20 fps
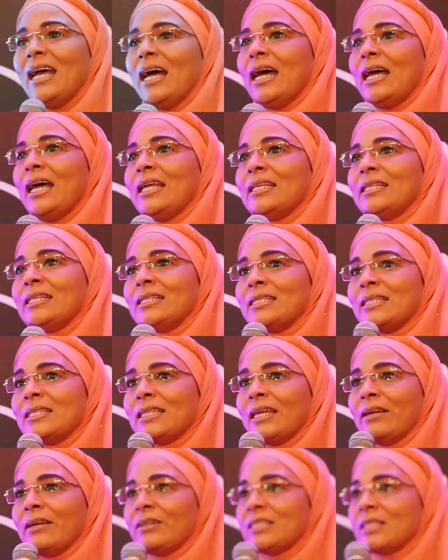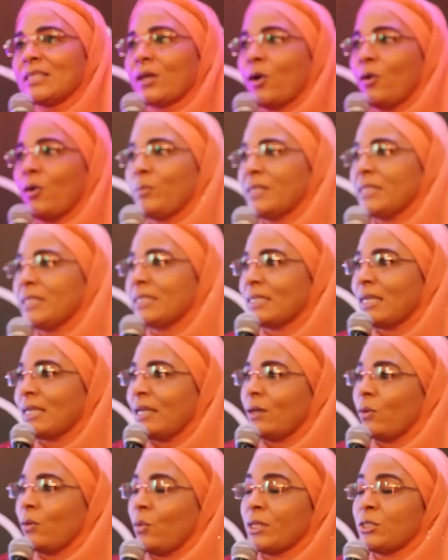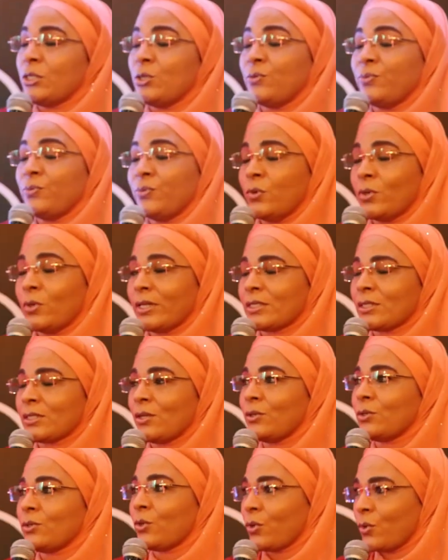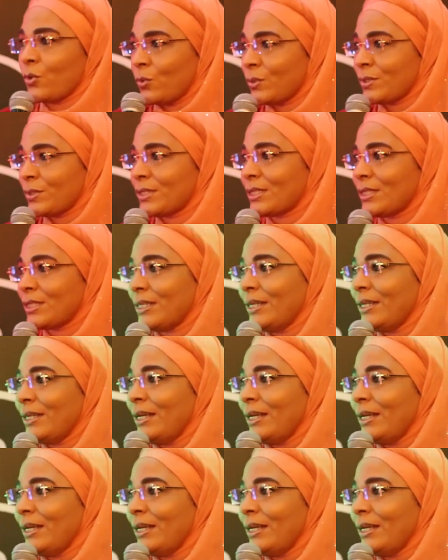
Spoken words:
And there is a common saying, what you focus on grows.